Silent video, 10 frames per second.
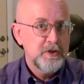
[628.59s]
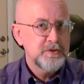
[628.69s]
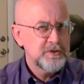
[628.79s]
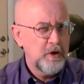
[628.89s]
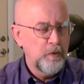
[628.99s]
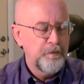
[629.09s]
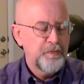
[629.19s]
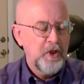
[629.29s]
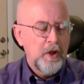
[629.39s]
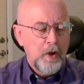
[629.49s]
So,
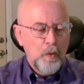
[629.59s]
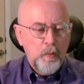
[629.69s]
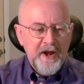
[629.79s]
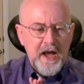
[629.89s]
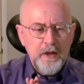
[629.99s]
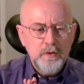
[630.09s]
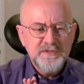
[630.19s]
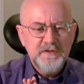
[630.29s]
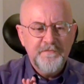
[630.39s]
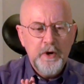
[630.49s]
when I
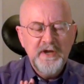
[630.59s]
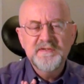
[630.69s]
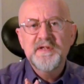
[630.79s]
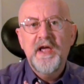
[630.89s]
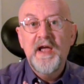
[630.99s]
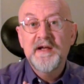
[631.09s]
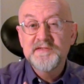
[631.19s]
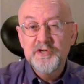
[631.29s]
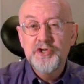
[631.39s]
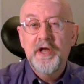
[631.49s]
use the phrase
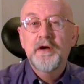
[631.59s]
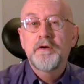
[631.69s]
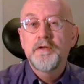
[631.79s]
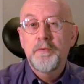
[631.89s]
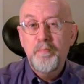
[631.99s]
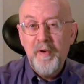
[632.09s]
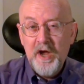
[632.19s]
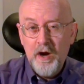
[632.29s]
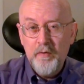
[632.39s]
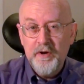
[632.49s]
exegetical
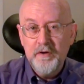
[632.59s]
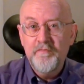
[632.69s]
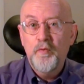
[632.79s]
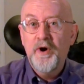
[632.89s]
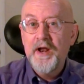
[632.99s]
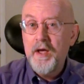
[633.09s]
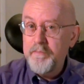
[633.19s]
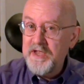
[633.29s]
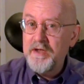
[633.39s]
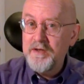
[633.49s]
imperative, what I
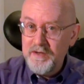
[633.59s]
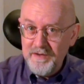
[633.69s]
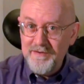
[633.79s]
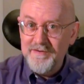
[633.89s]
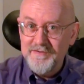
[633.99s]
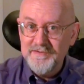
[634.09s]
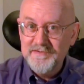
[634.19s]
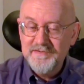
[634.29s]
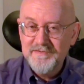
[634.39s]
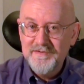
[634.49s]
mean
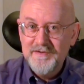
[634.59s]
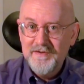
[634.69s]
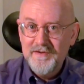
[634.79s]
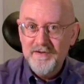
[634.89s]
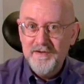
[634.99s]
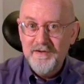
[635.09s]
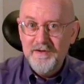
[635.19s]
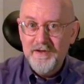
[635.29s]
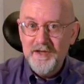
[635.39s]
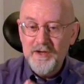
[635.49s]
is,
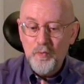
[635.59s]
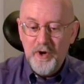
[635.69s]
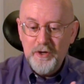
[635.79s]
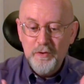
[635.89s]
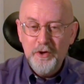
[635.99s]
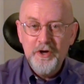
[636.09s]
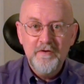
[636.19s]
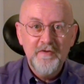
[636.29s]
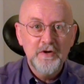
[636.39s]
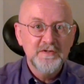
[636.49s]
when you look at
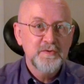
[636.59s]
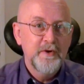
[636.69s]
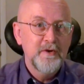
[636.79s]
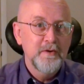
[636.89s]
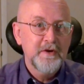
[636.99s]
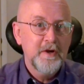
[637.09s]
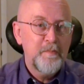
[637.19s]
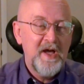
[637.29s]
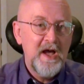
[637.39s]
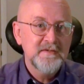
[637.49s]
a verse, when you look at a
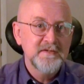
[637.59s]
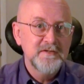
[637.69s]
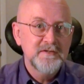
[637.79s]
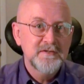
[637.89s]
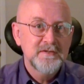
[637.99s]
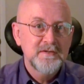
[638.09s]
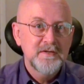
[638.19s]
passage,